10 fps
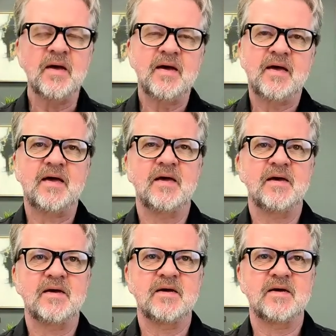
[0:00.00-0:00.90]

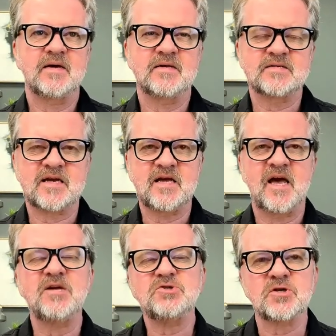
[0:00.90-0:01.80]
is
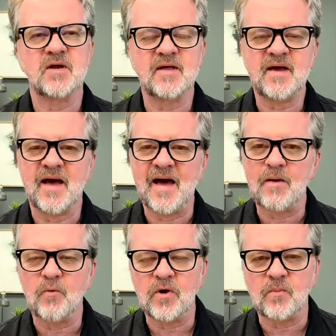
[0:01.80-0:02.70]
occasionally I
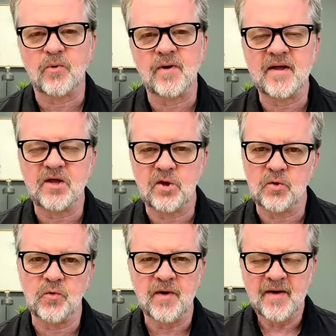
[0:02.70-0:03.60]
will bring
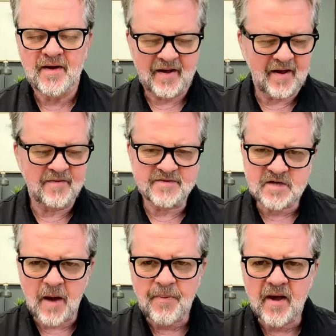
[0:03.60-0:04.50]
you the
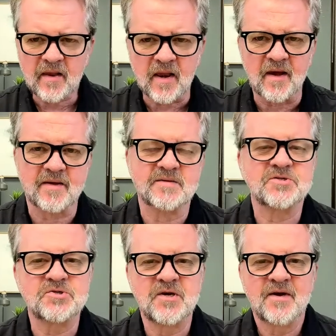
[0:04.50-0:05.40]
top headlines